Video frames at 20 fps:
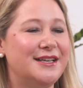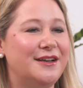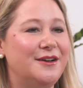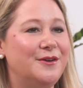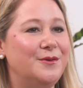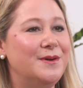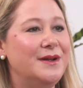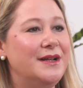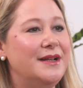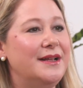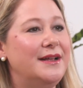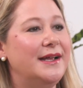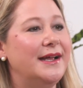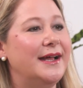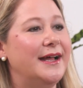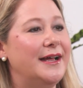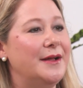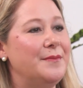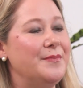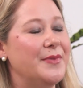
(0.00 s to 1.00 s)
So
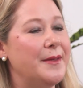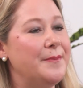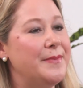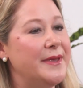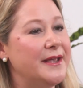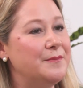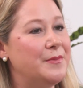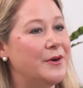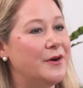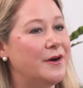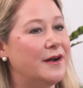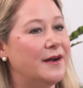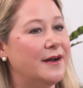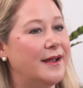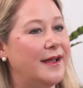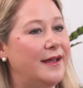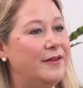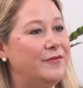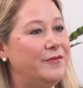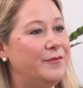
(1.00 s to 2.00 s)
a big part
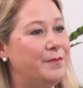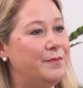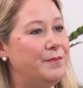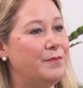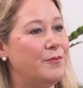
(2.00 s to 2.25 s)
of